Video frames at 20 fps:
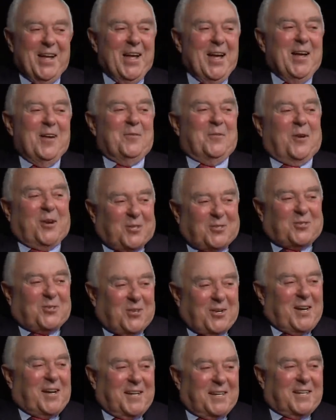and Russell
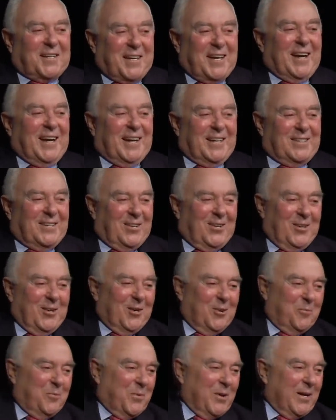kind of gagged a
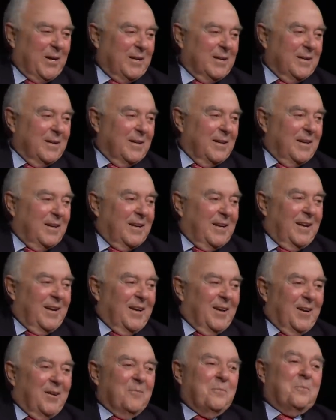little bit,
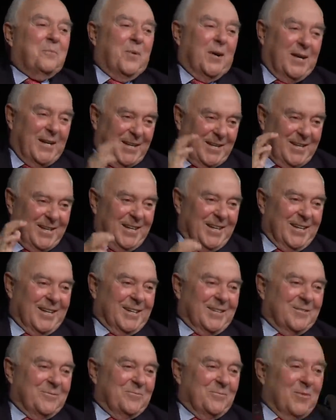but he did it.